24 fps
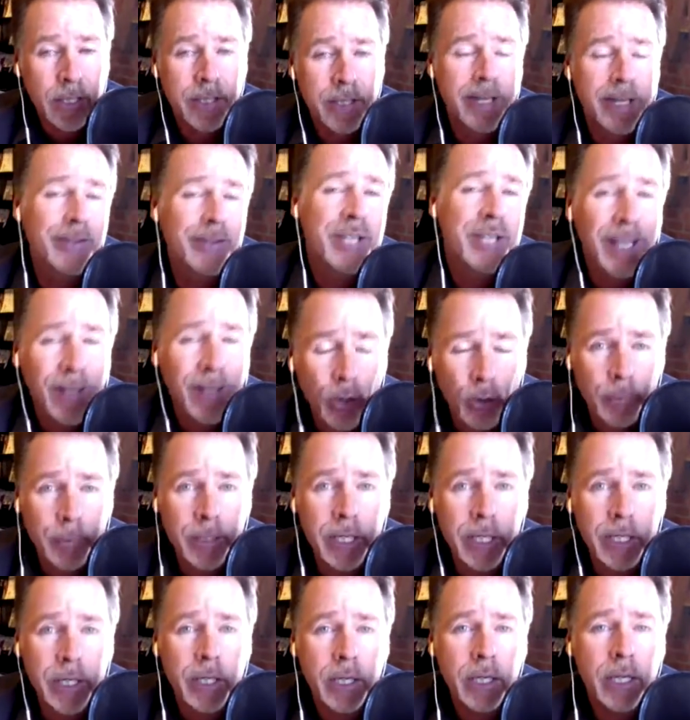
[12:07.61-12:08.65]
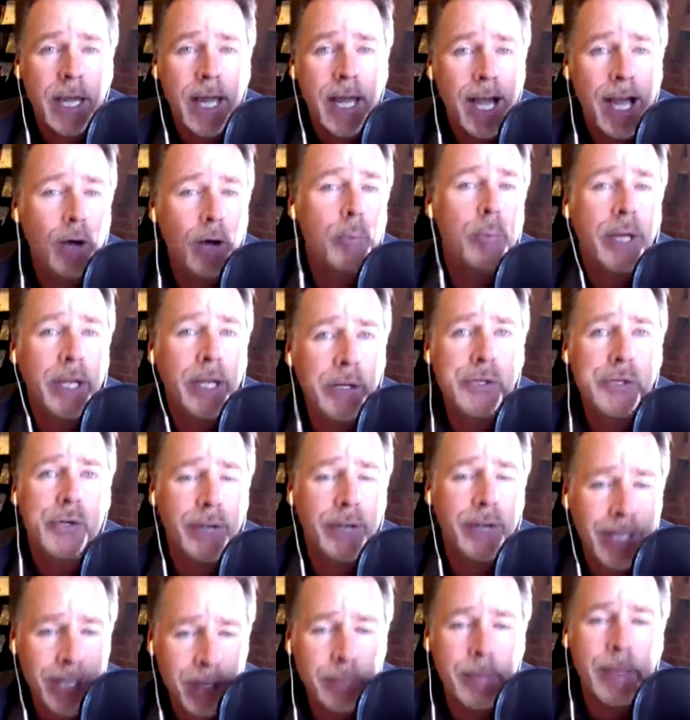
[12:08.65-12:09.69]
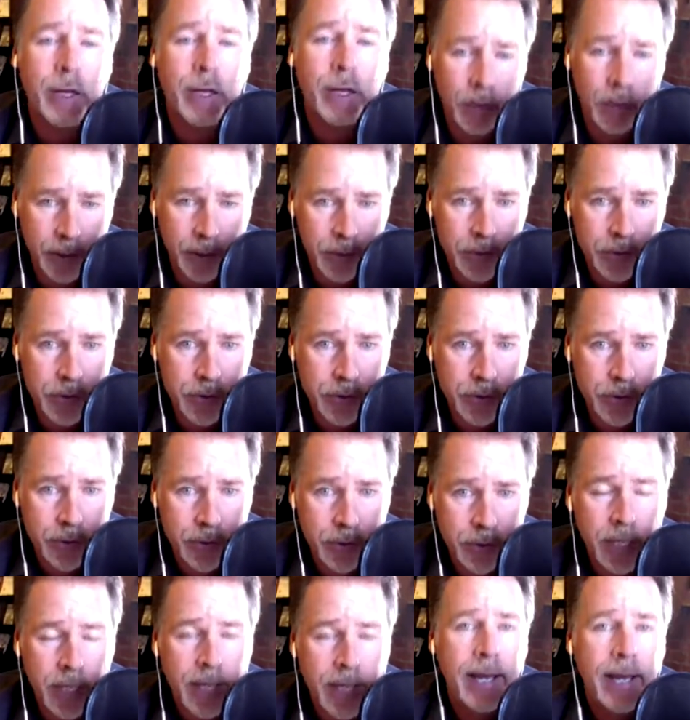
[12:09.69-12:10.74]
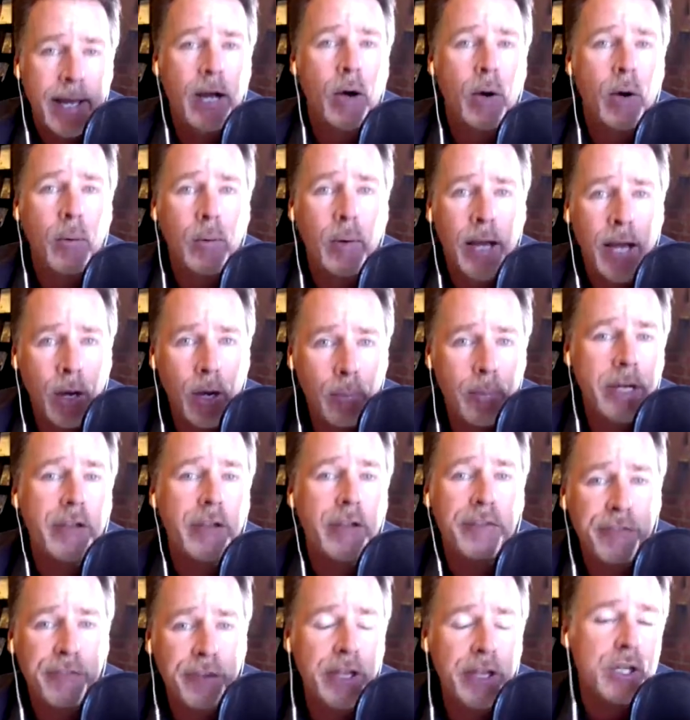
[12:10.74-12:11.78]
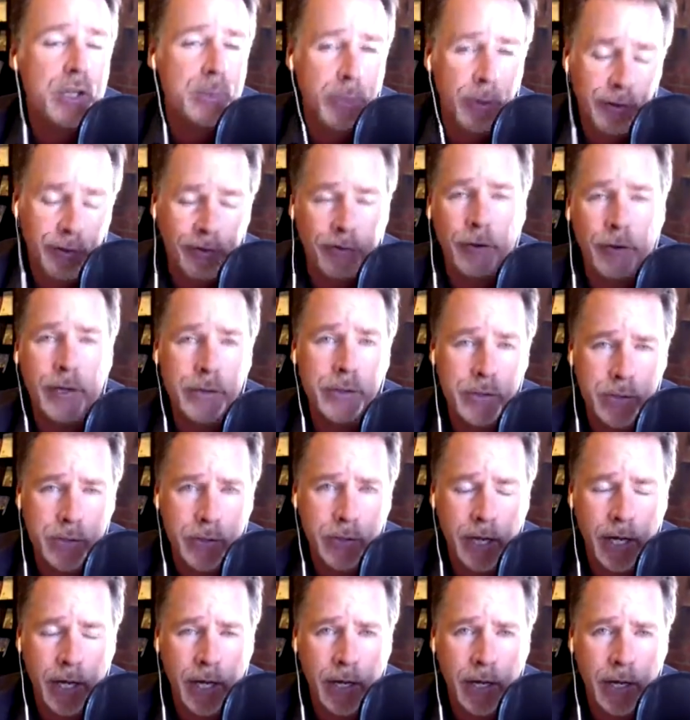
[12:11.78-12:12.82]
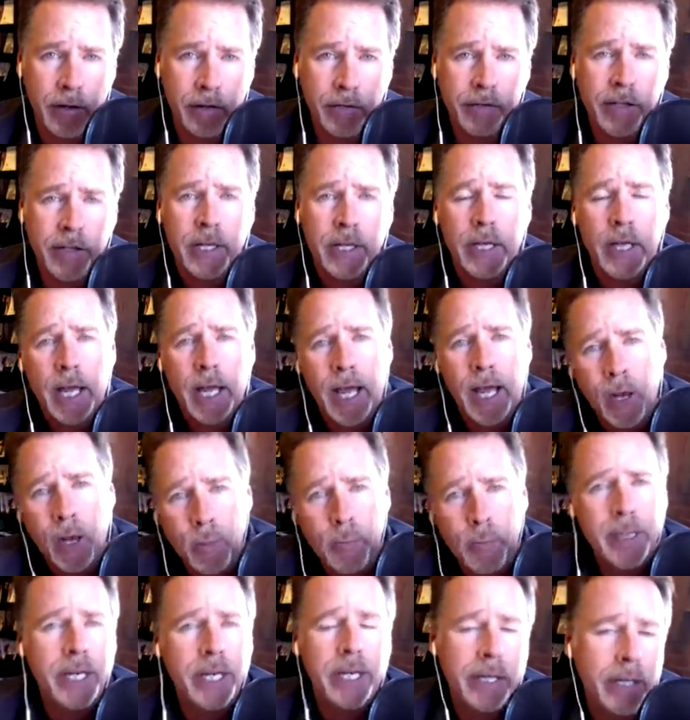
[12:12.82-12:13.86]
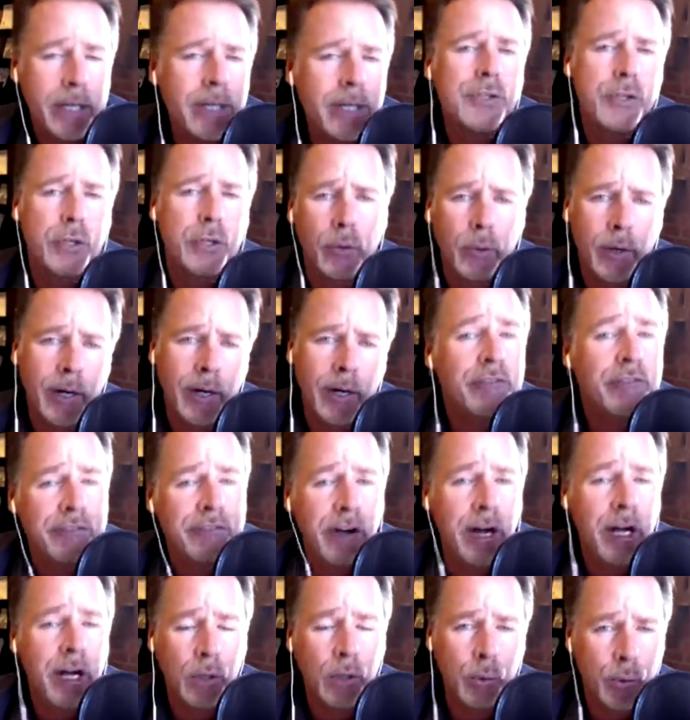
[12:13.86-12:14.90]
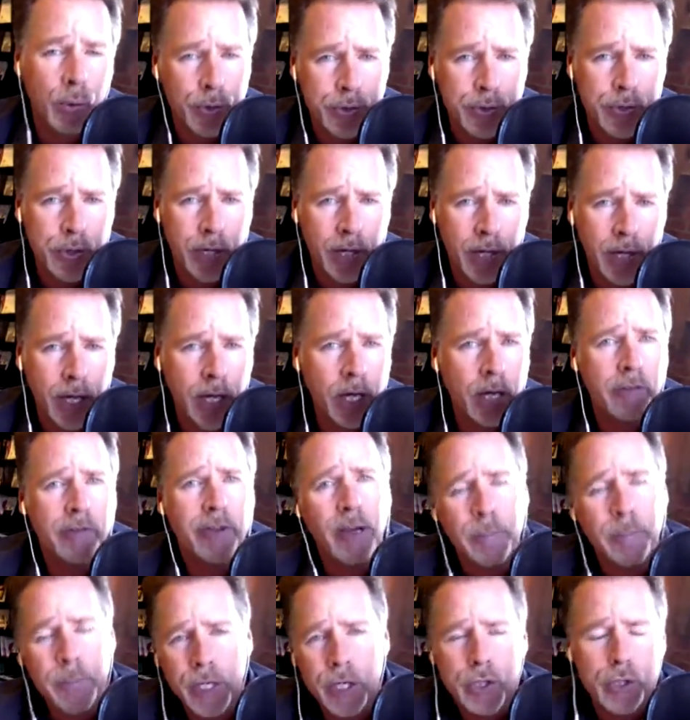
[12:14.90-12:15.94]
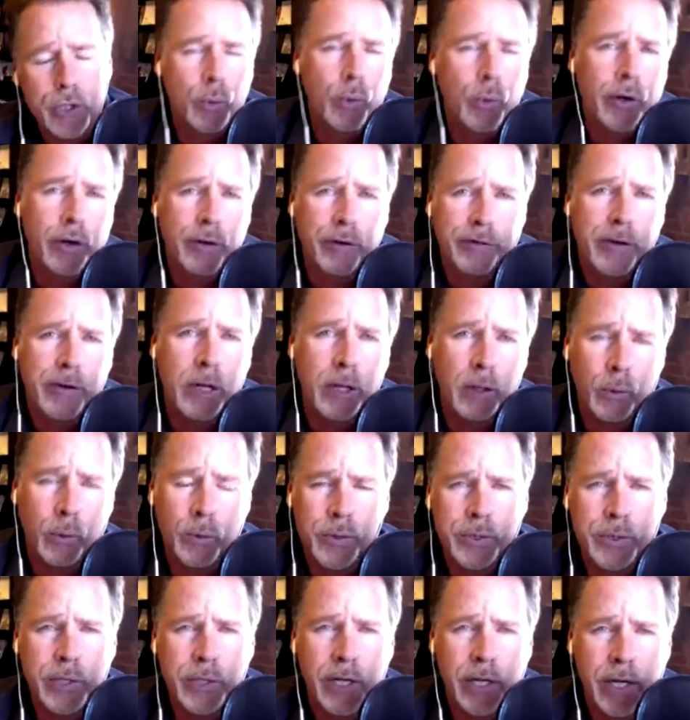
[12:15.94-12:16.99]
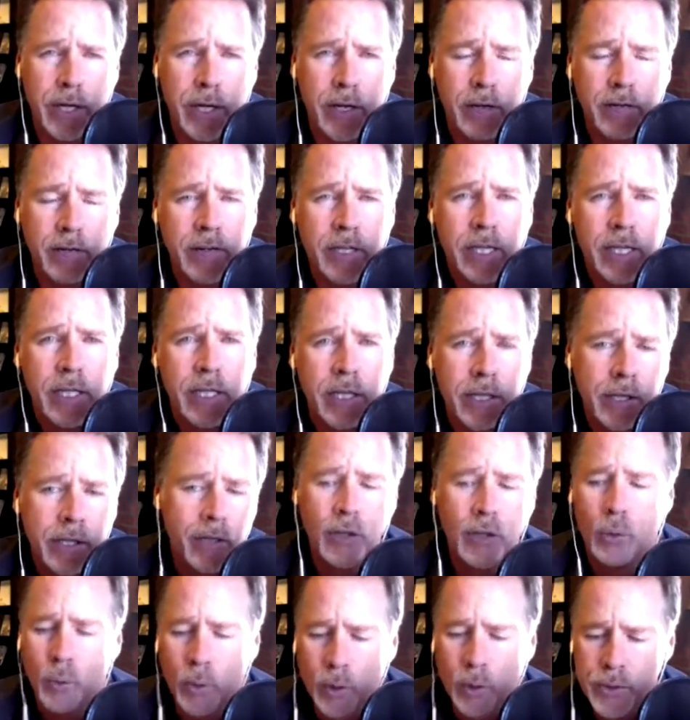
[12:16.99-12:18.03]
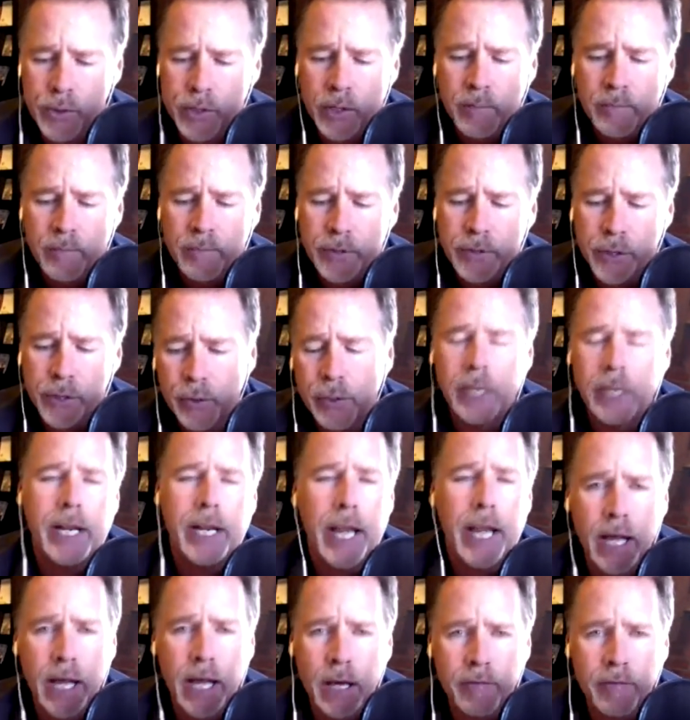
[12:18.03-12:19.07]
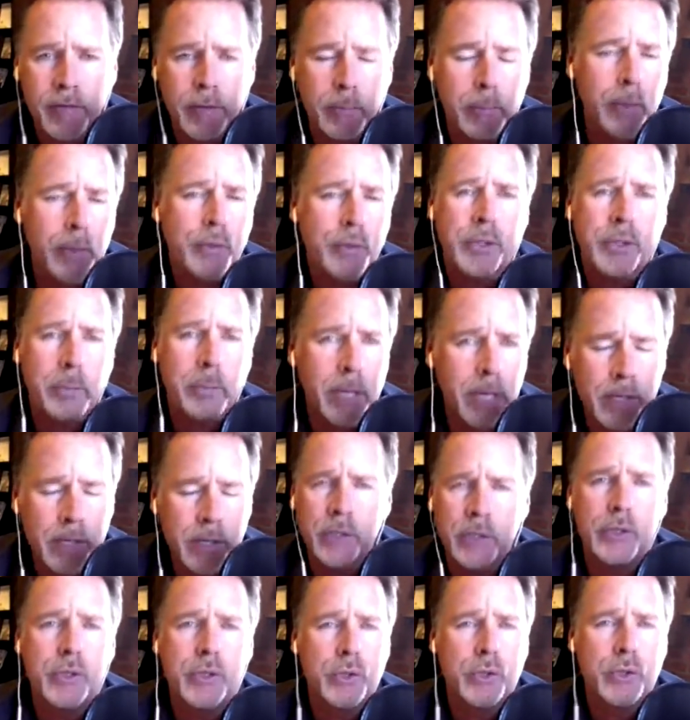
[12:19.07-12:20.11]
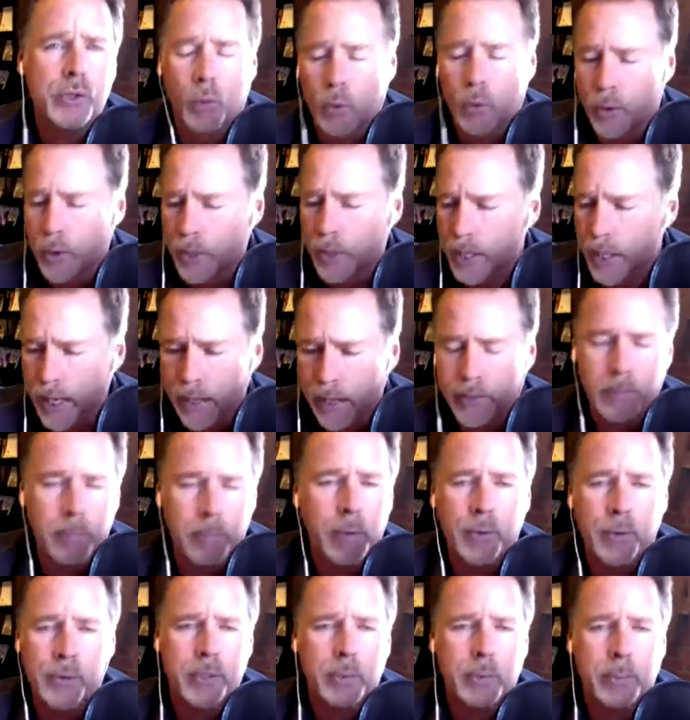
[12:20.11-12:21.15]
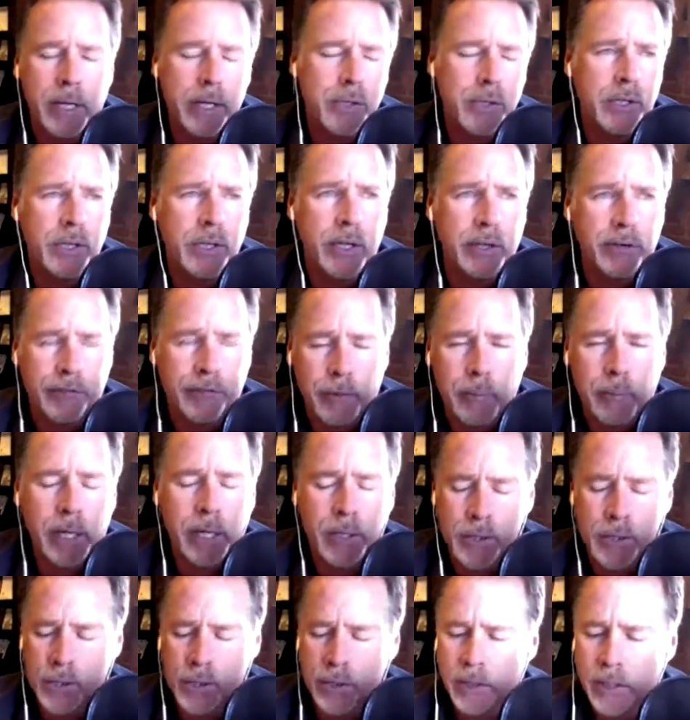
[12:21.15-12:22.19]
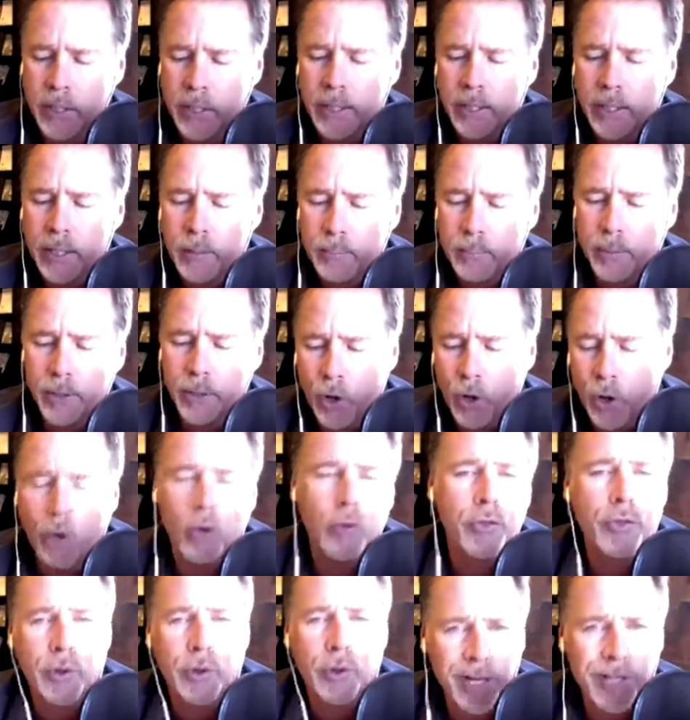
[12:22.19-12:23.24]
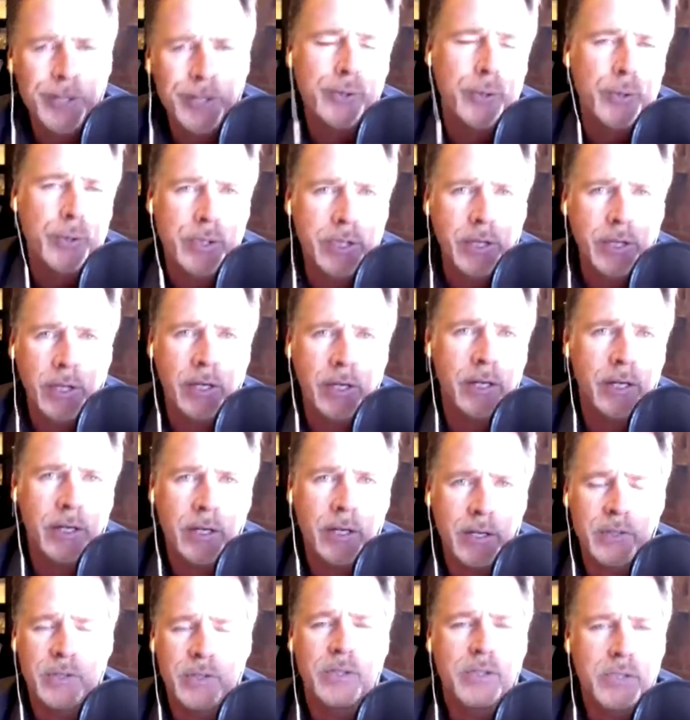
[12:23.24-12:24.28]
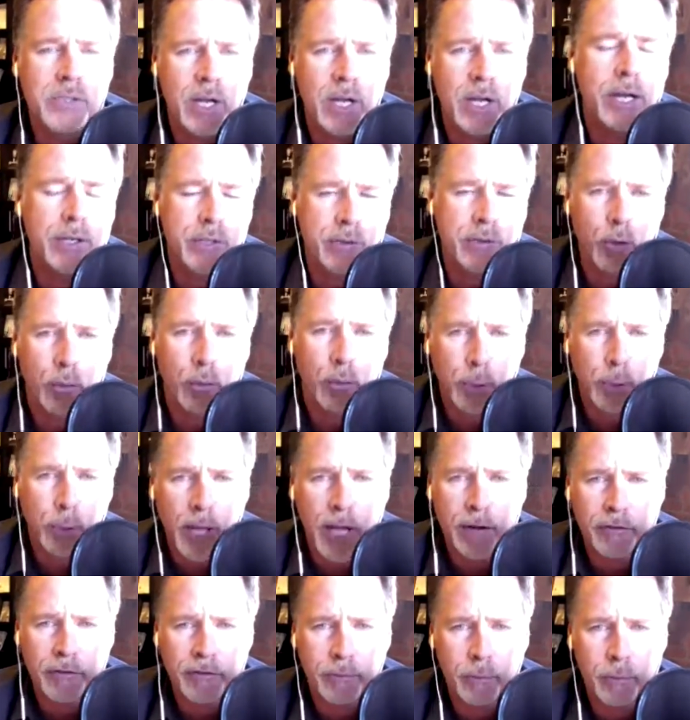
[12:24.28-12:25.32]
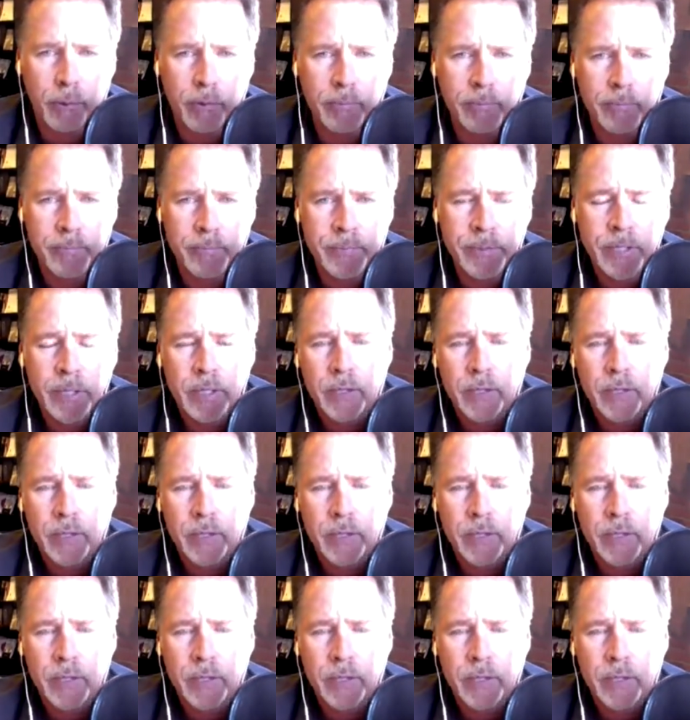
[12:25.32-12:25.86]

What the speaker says: Now tell me, how big is your email list? How many Facebook friends do you have? How many Instagram followers do you have? How many Twitter followers do you have? In other words, you could have the most amazing story and the most amazing information, but all they're interested in is the size of your platform.